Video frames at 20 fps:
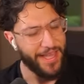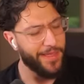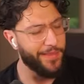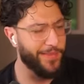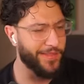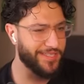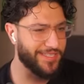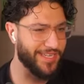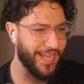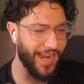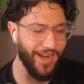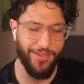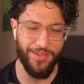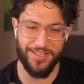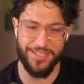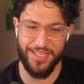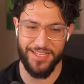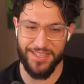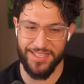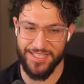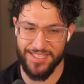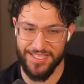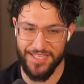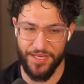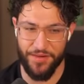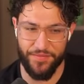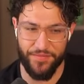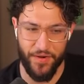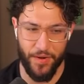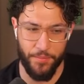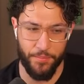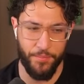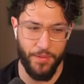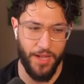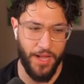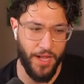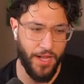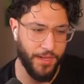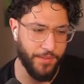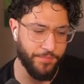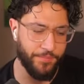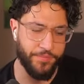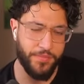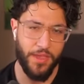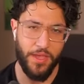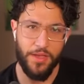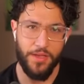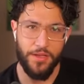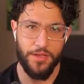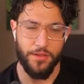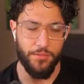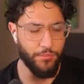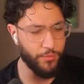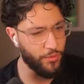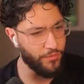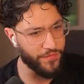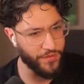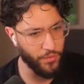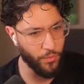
This kind of looks like the scene from movie